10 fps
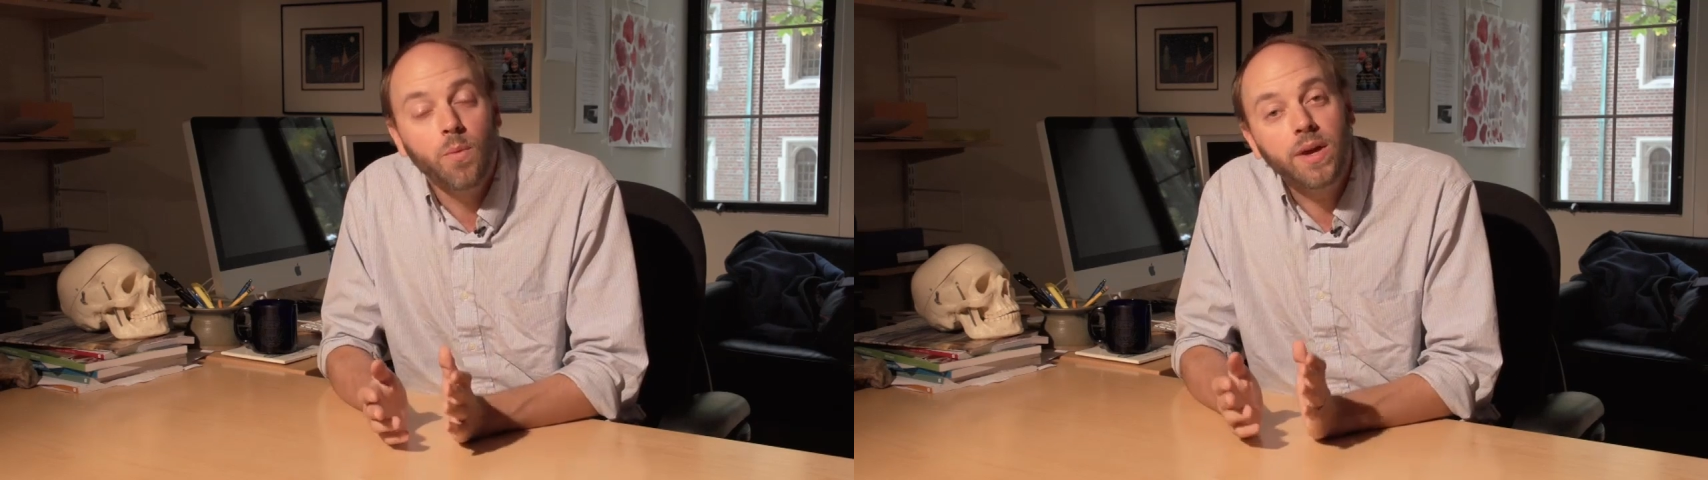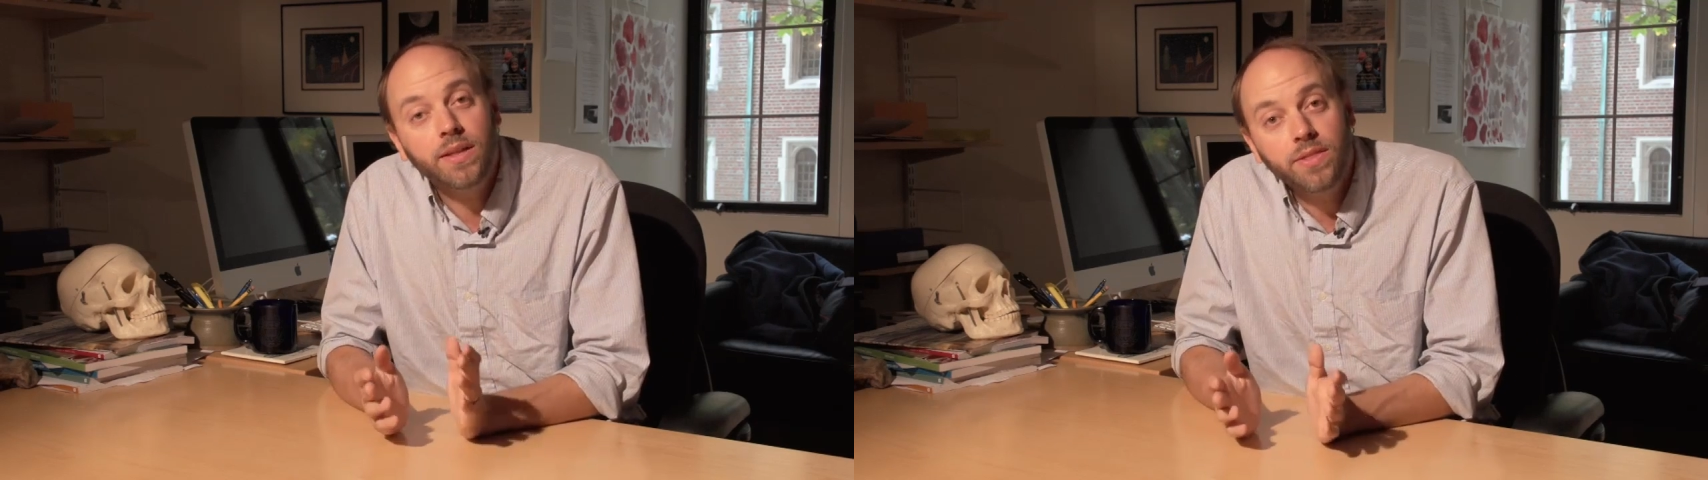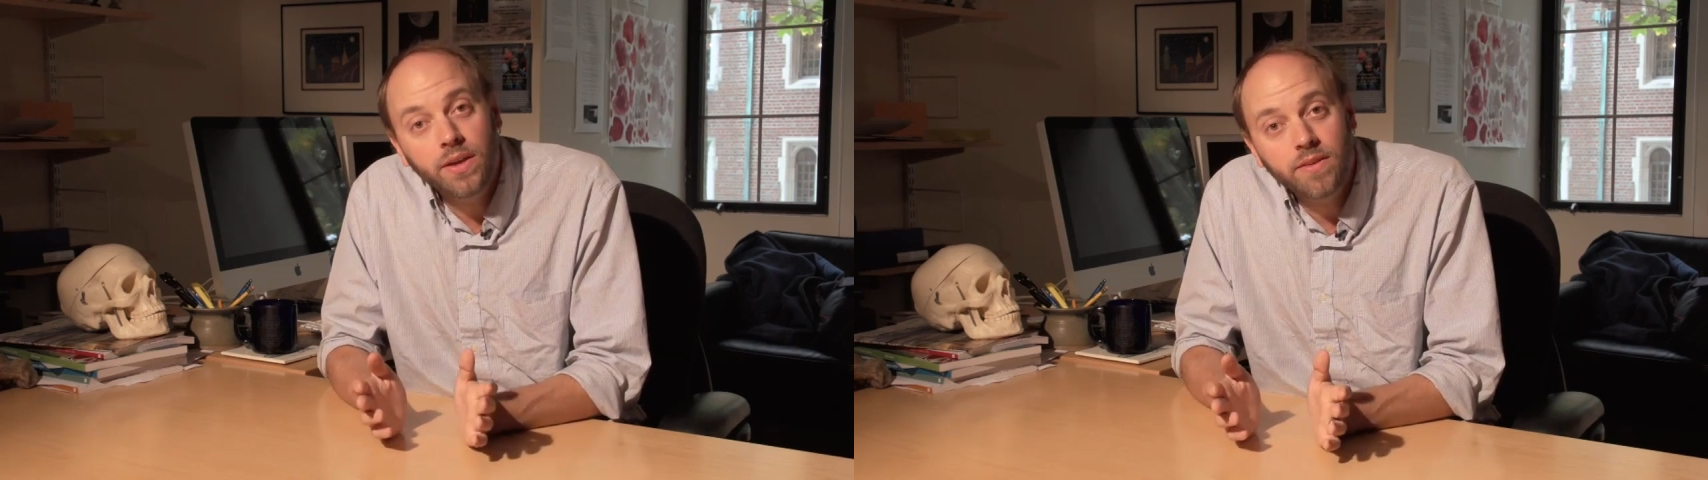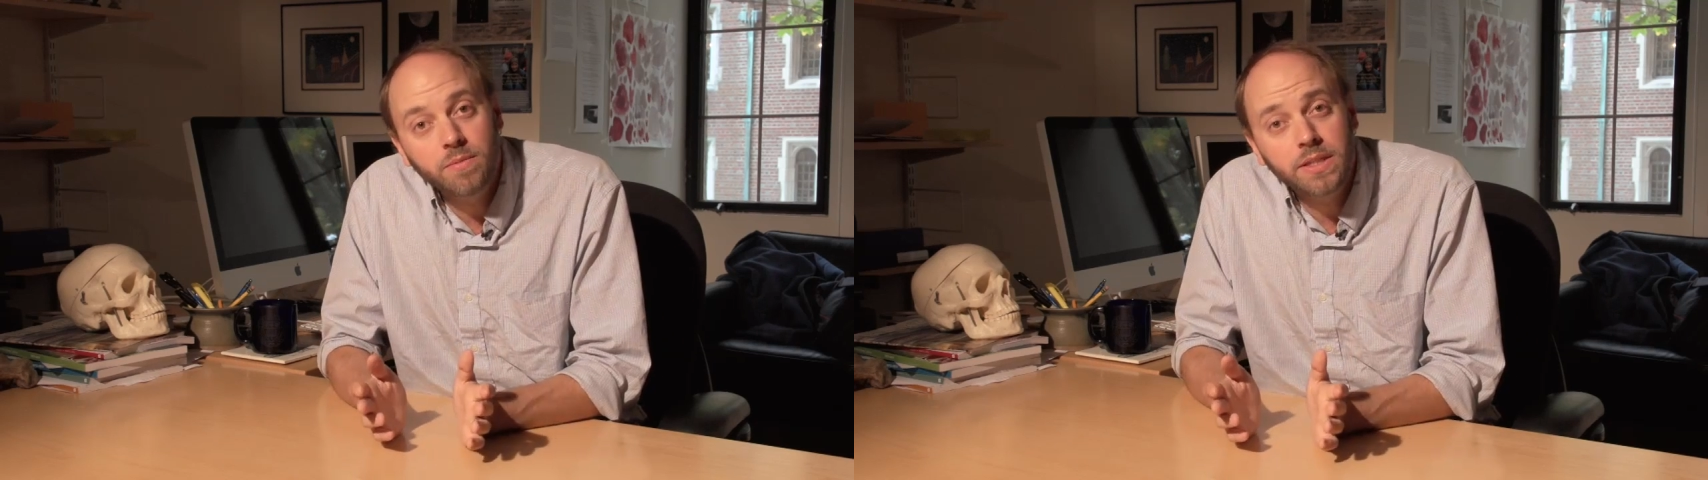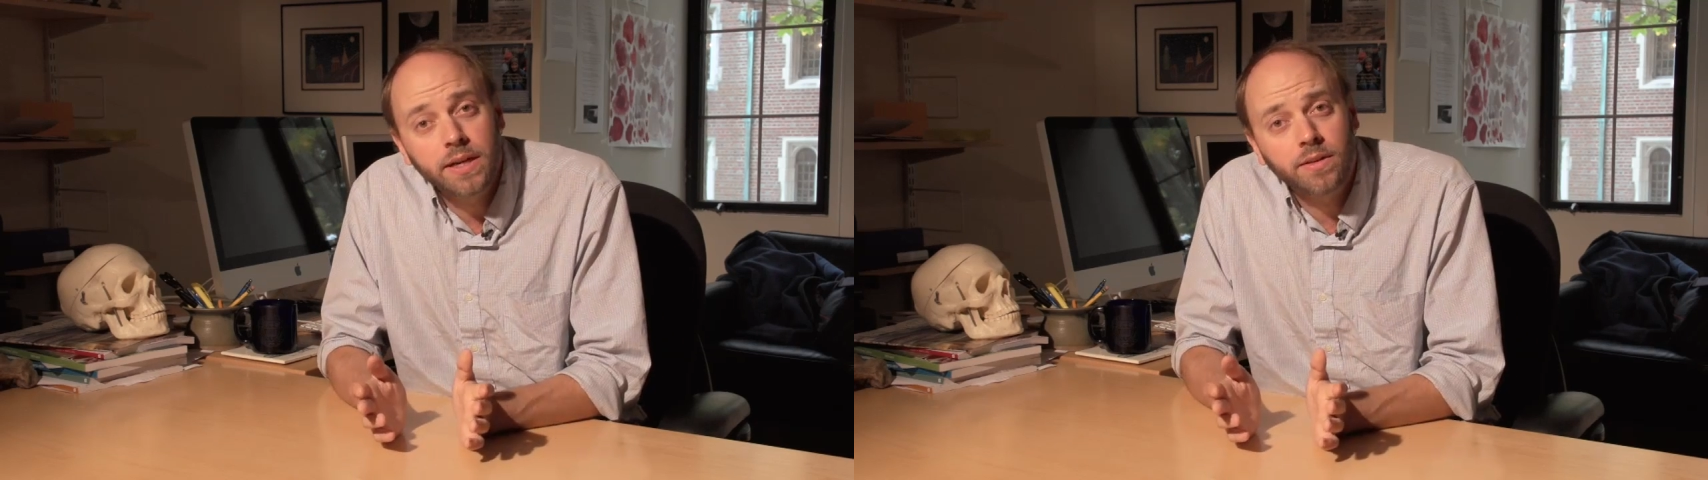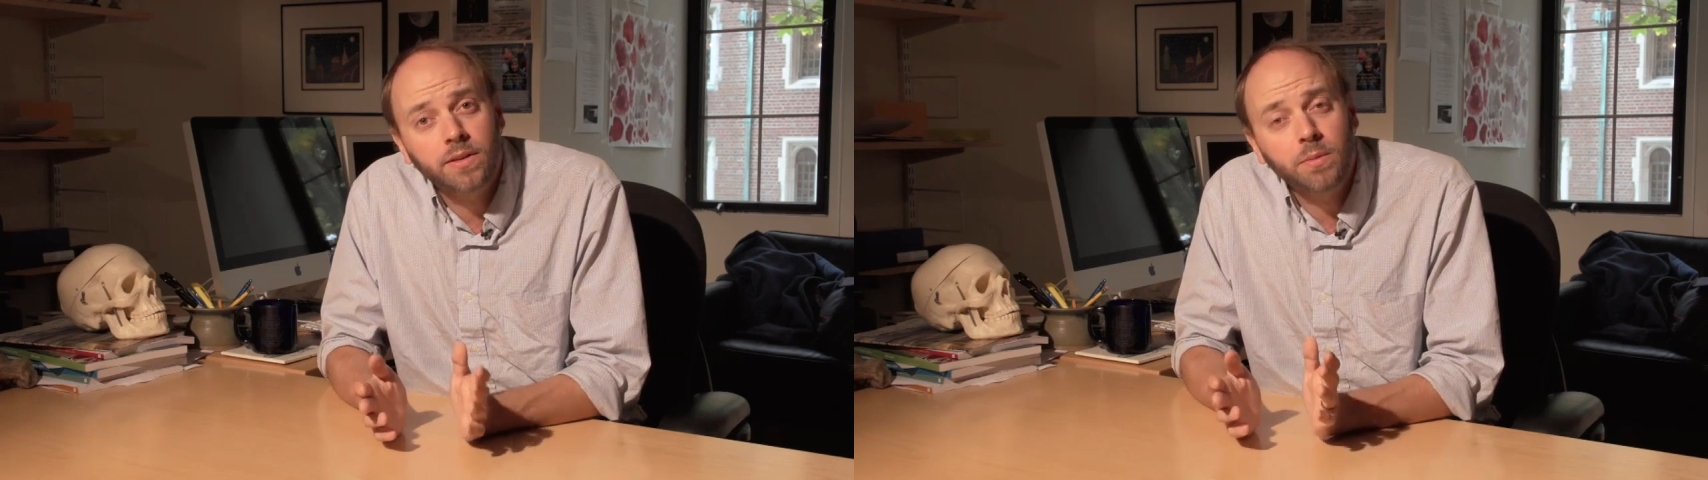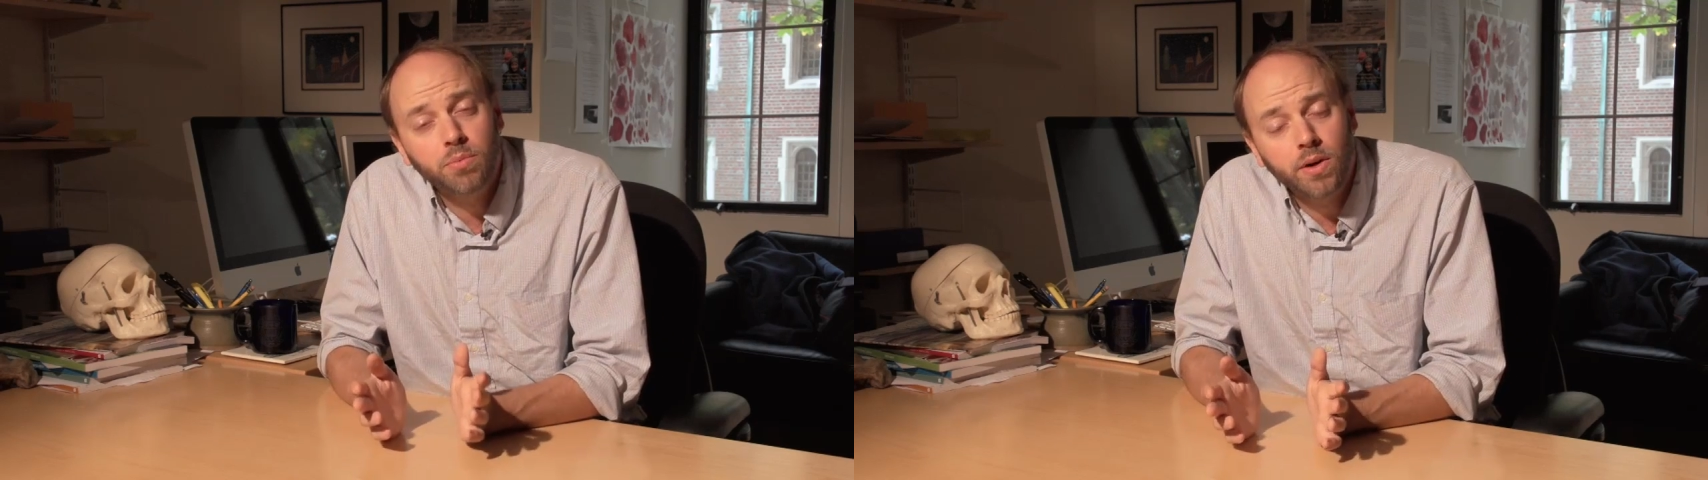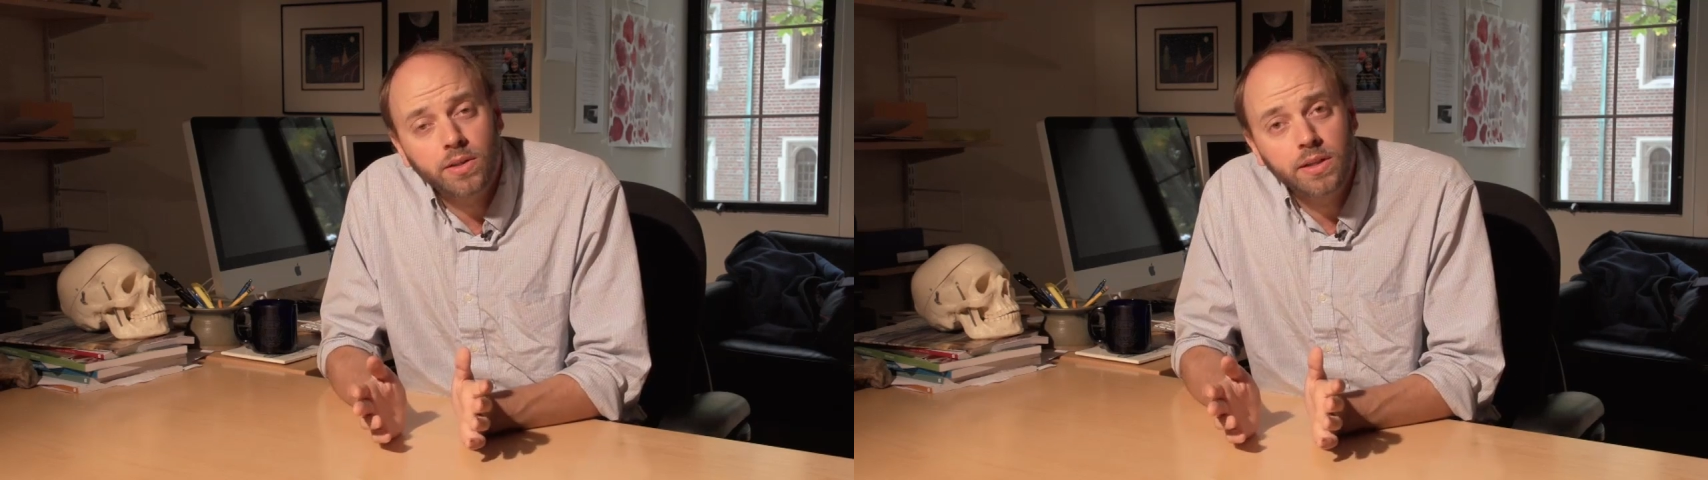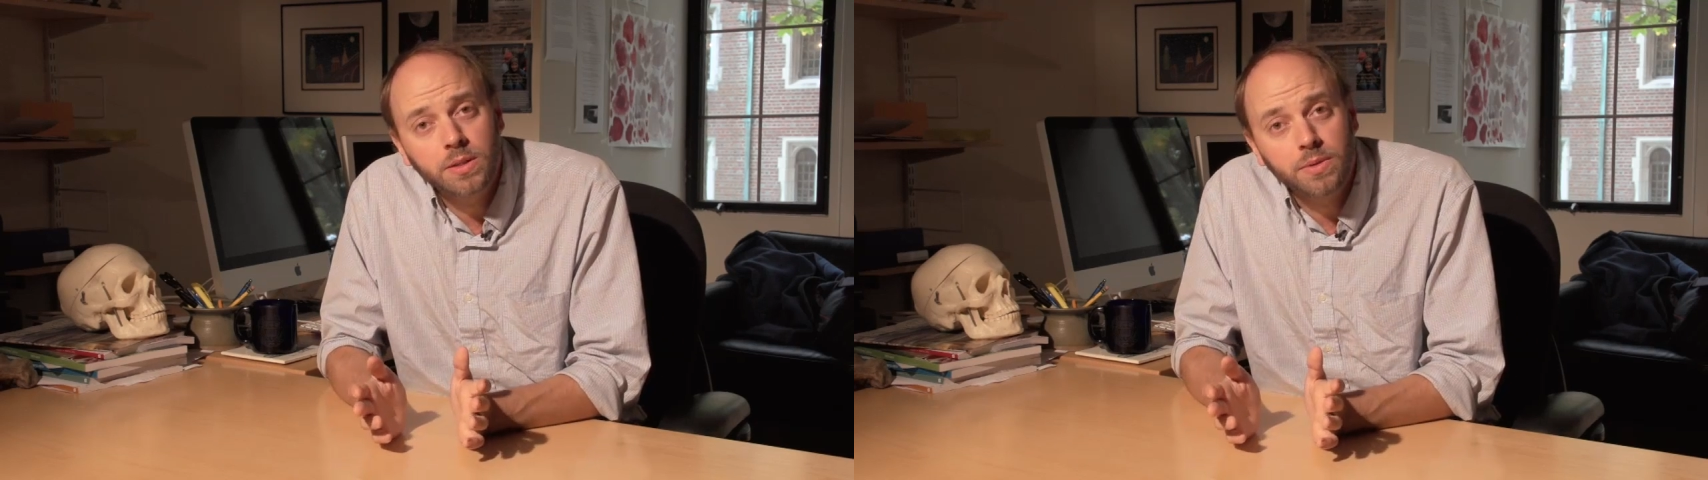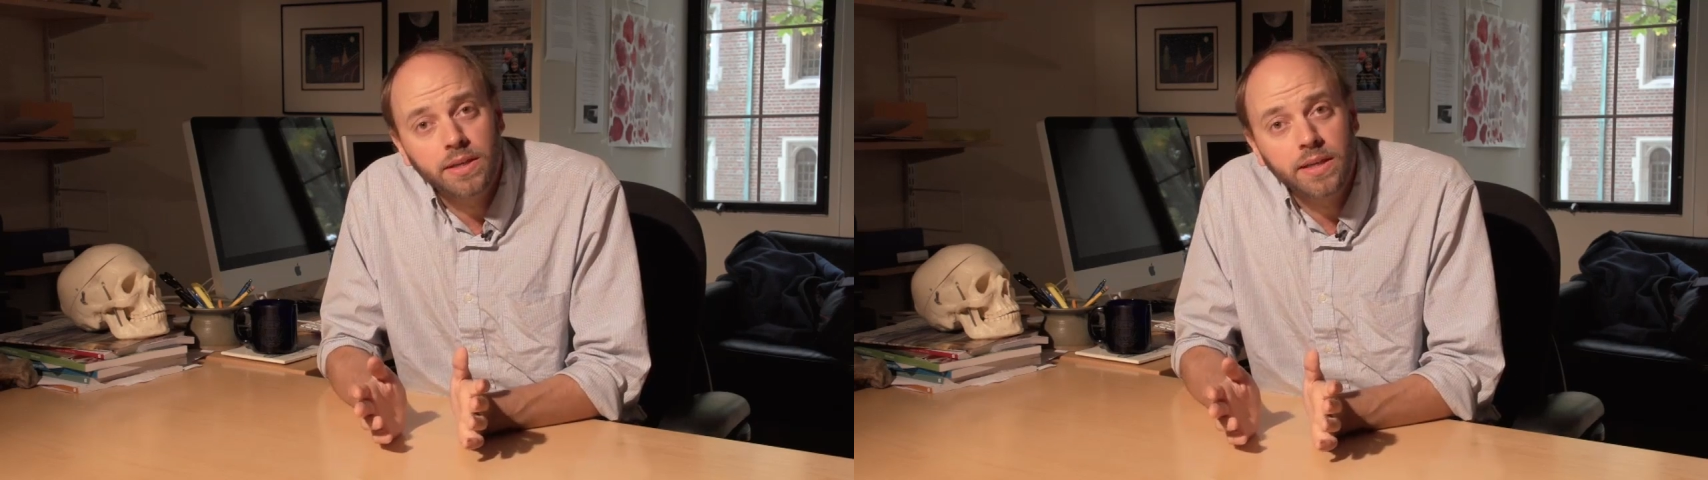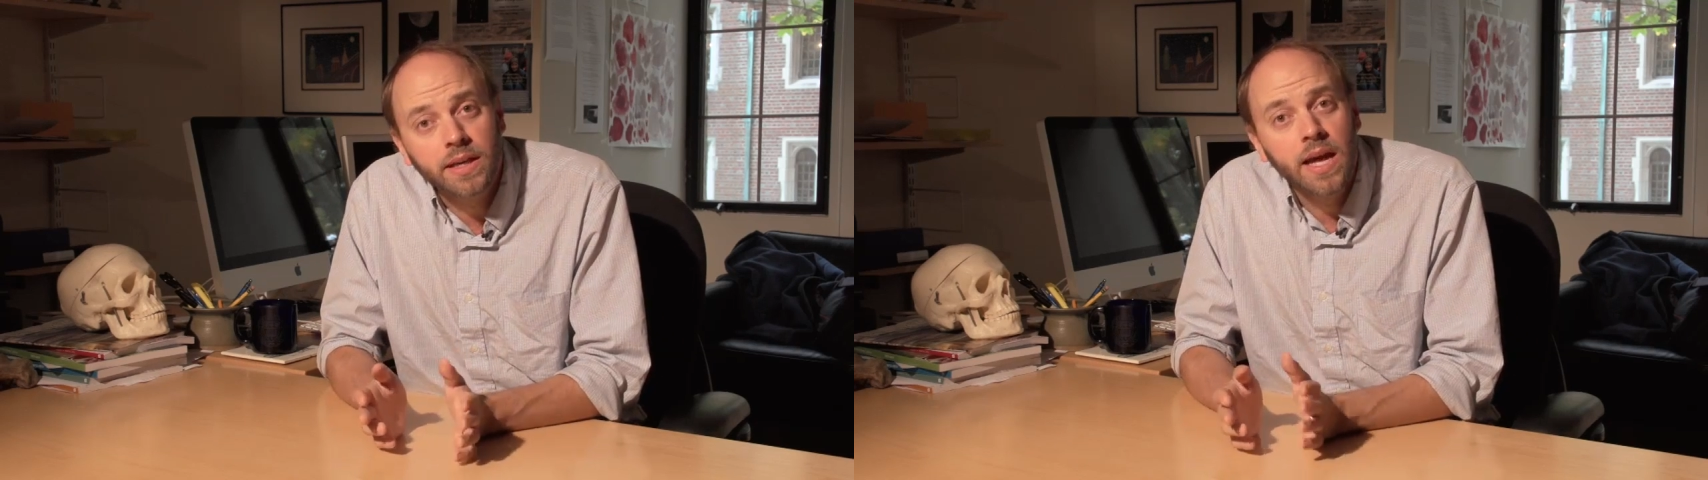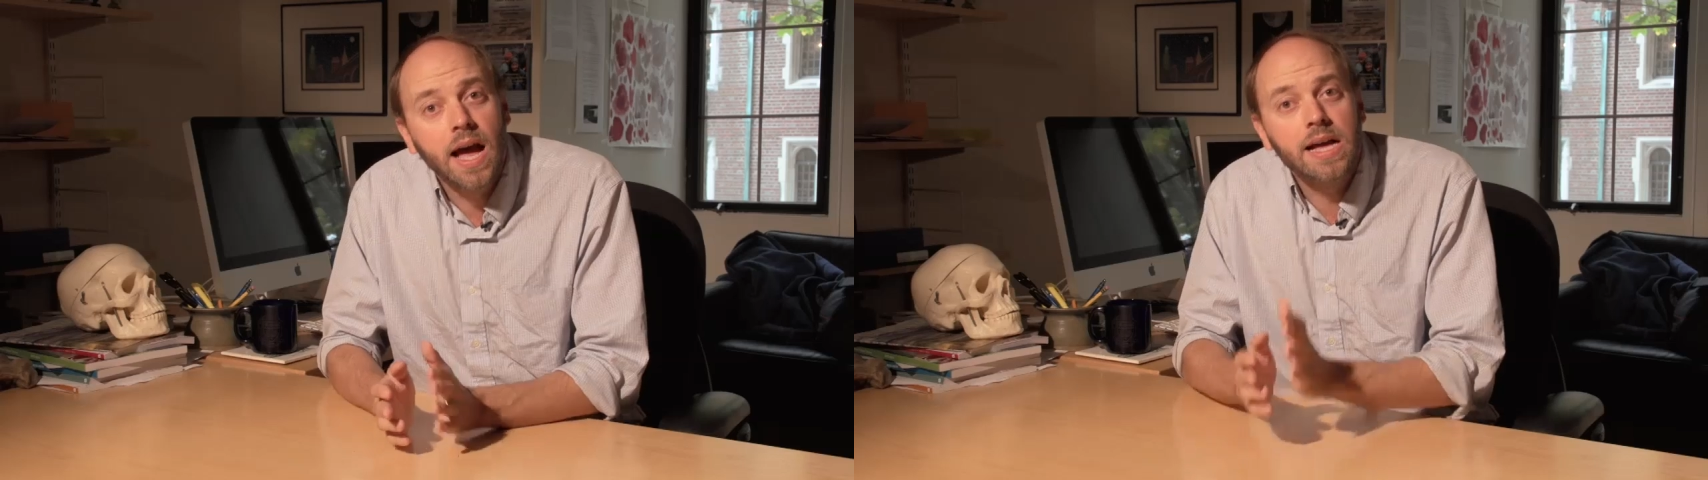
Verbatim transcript: we can think of modernity, broadly speaking,